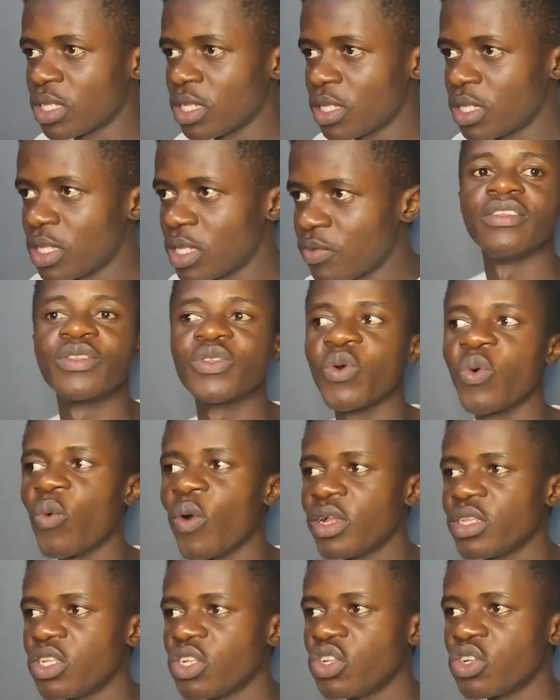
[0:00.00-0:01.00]
this, so
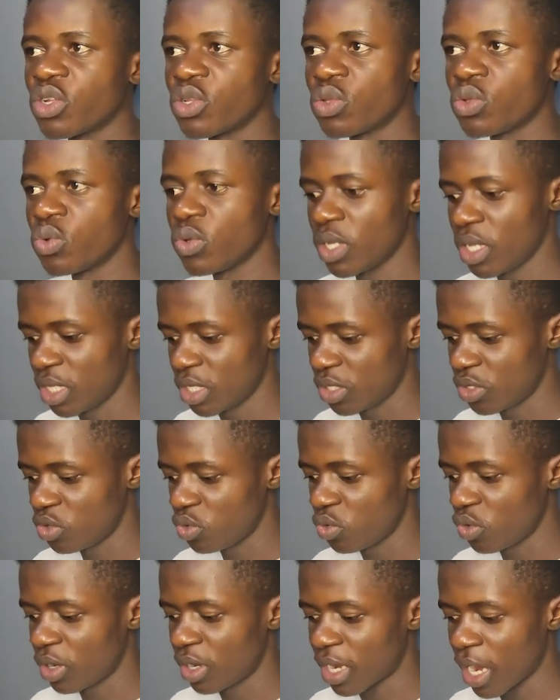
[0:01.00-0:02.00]
what you just do is
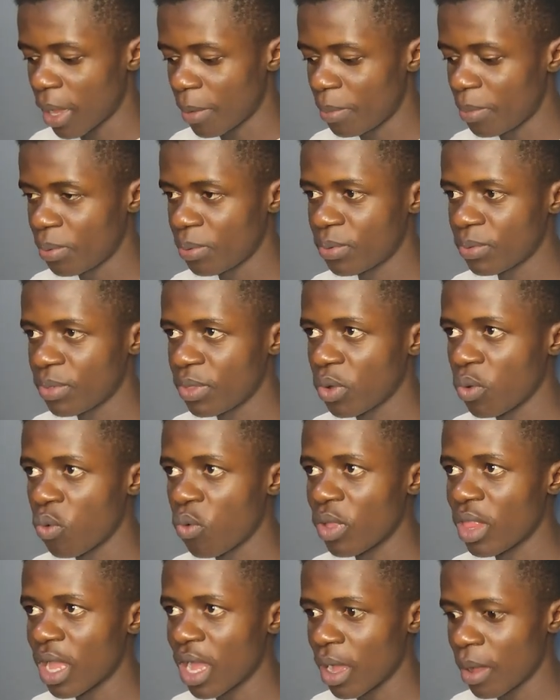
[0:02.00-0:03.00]
you wrap the
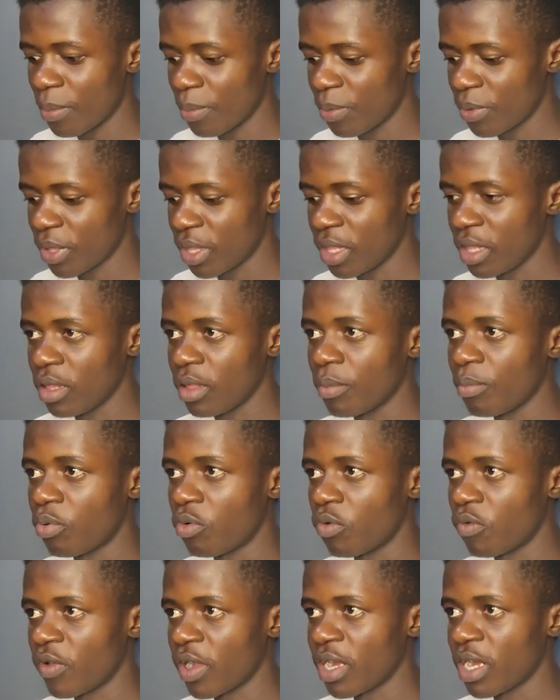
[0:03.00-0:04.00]
whole app in the
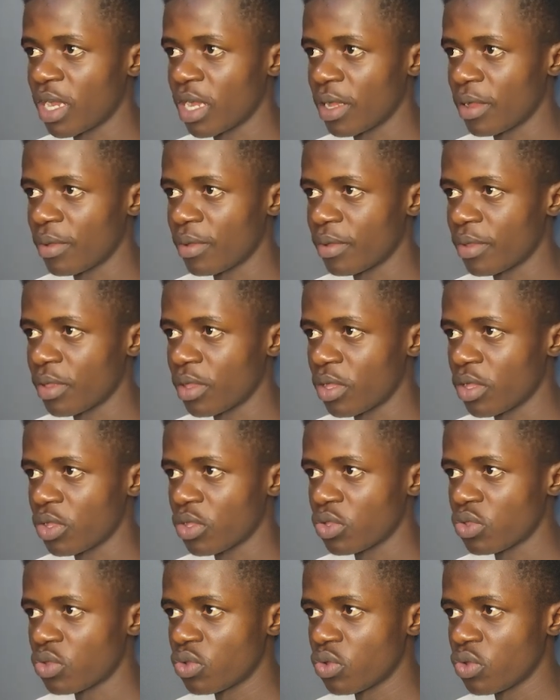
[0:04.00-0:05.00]
provider.
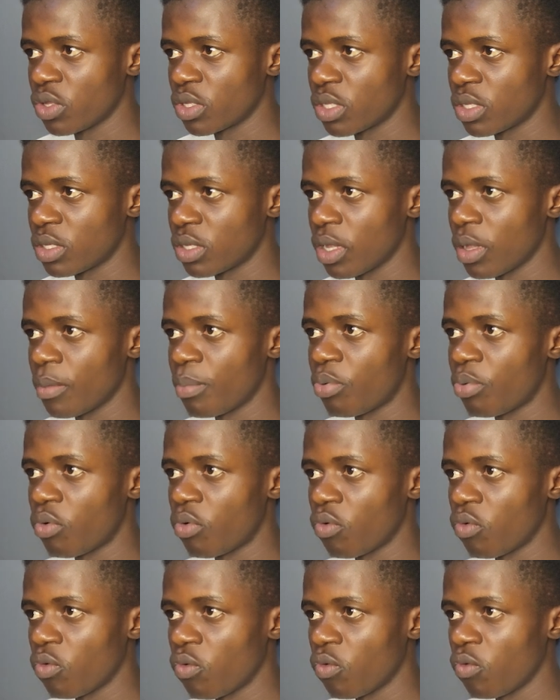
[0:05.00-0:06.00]
So you say
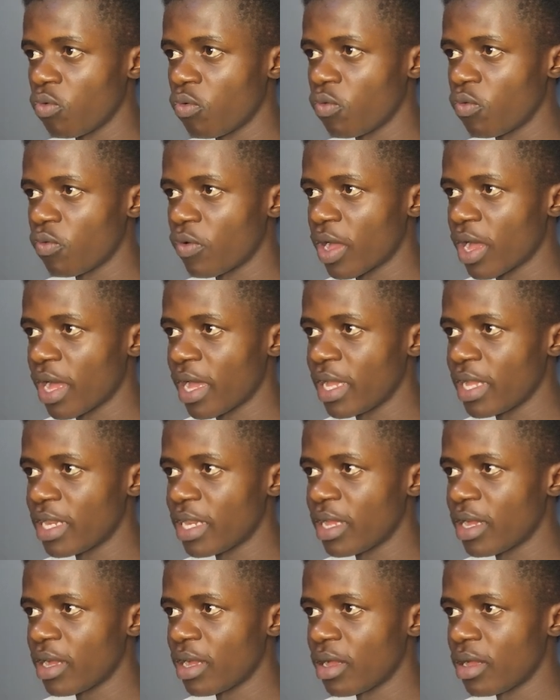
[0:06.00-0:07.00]

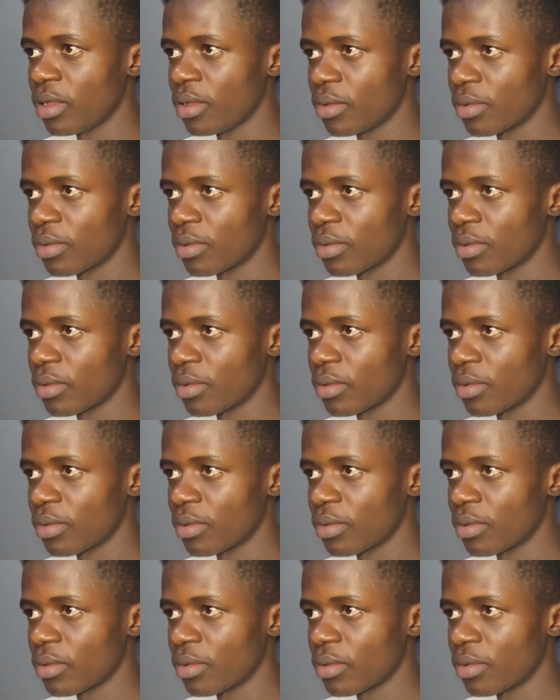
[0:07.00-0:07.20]
provider,